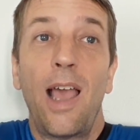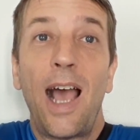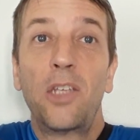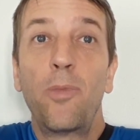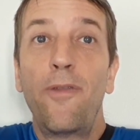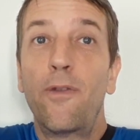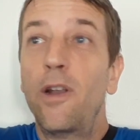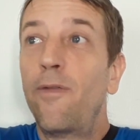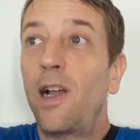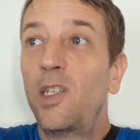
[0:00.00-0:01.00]
Asked me for
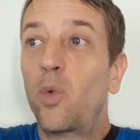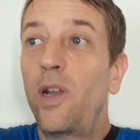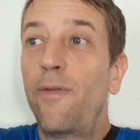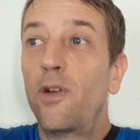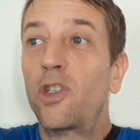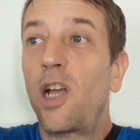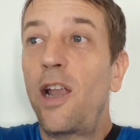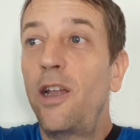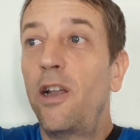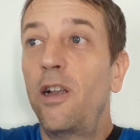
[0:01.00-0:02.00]
advice when he first
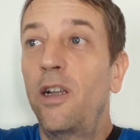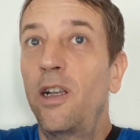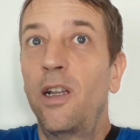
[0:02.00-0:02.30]
got here.